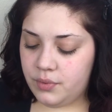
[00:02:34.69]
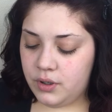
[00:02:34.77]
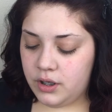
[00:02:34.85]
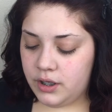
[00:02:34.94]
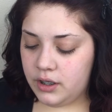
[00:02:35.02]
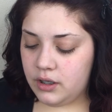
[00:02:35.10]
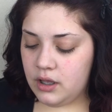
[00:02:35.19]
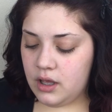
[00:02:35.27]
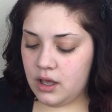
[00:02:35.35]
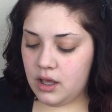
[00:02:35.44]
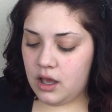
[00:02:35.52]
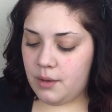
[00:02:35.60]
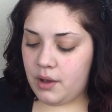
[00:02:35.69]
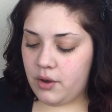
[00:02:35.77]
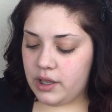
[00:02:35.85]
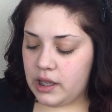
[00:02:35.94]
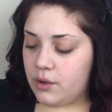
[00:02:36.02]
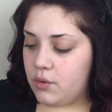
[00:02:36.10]
Put
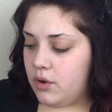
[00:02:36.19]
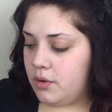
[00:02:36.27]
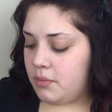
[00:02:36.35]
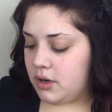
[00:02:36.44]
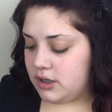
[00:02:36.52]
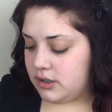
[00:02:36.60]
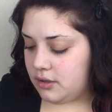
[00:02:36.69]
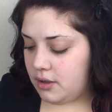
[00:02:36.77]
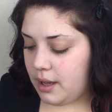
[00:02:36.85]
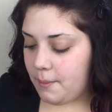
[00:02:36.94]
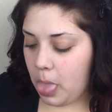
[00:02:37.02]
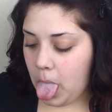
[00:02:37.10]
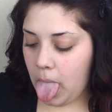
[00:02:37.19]
about equal amount, I